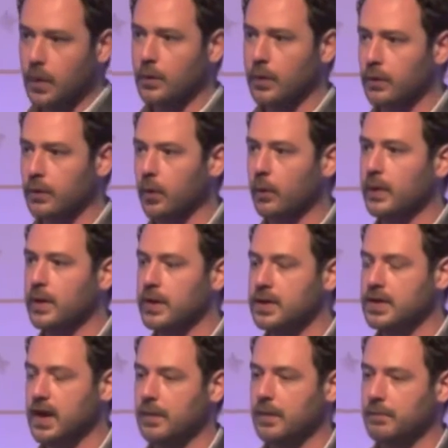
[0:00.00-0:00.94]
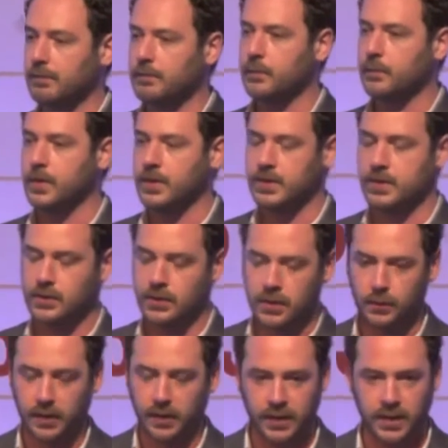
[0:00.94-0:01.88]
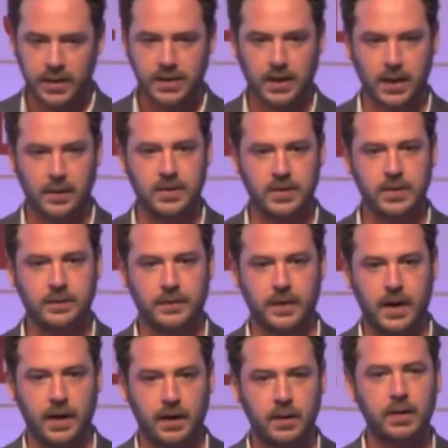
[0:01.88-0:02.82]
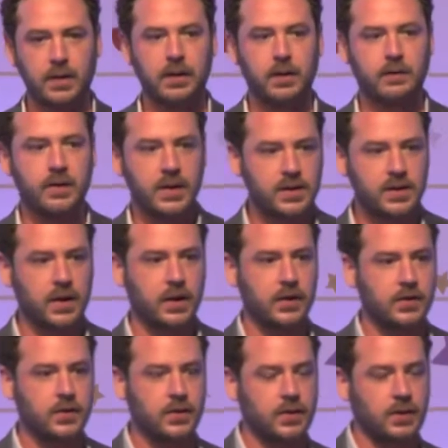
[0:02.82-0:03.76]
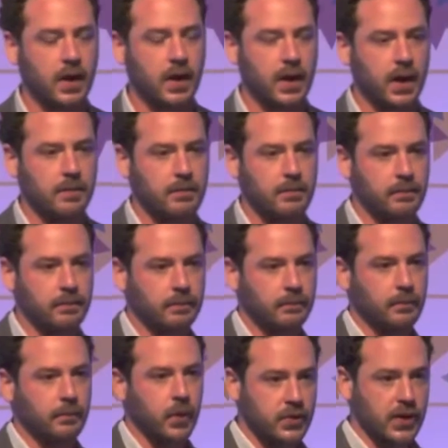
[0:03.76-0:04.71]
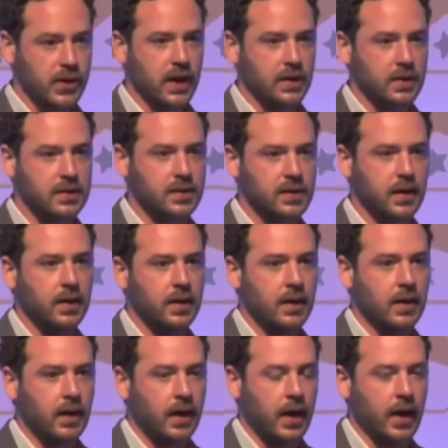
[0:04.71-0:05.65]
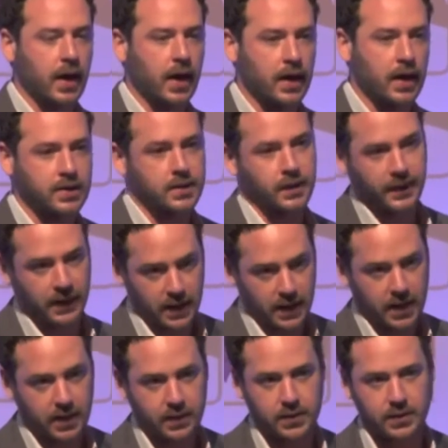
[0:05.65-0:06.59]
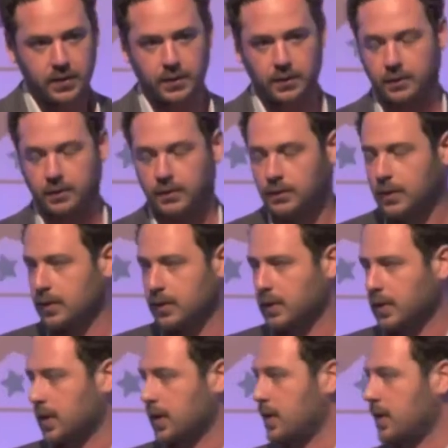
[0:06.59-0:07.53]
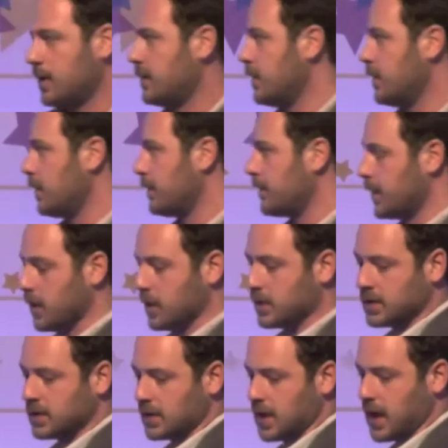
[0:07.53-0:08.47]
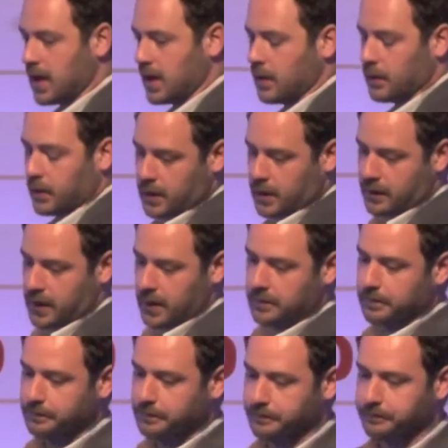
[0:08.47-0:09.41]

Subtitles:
We thought we'd do one of these collaborative research projects to feed into the first network event.